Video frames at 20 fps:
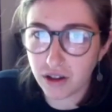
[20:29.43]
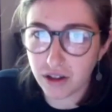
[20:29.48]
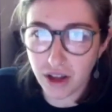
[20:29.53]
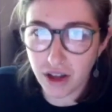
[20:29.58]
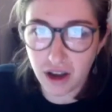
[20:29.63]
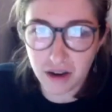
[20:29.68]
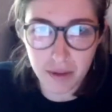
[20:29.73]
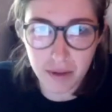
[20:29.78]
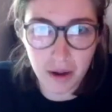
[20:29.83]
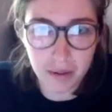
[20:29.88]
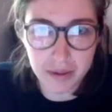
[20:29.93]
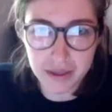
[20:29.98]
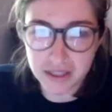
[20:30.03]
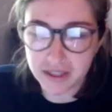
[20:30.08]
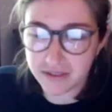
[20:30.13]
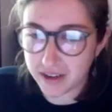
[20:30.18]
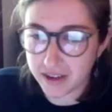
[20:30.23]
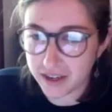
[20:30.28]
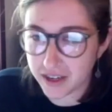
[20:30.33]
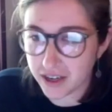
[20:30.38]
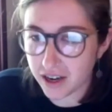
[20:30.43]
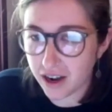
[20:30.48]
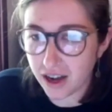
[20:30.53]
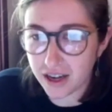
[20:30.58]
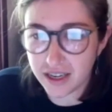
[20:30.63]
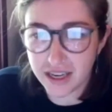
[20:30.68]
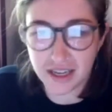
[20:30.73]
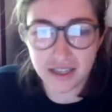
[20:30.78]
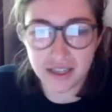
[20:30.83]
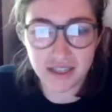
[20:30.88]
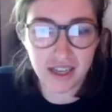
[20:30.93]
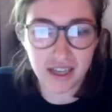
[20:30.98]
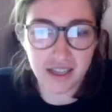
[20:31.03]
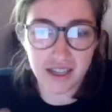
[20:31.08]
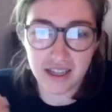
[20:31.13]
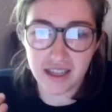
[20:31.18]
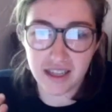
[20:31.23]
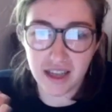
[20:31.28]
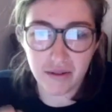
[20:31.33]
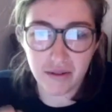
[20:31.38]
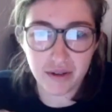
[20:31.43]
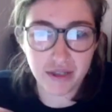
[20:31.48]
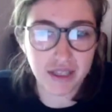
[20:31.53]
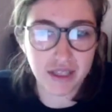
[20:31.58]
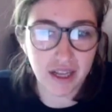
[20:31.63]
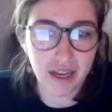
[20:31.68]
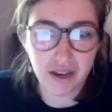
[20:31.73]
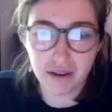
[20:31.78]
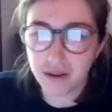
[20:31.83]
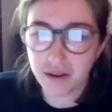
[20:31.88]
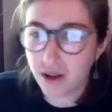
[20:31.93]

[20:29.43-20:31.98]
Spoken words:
Our public defender contact said that that was like